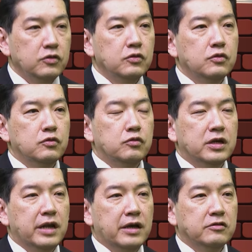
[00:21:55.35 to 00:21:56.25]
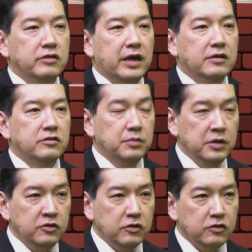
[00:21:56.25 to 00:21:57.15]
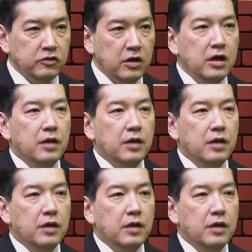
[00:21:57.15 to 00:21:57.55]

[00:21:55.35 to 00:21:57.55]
to greenhouse gas emissions.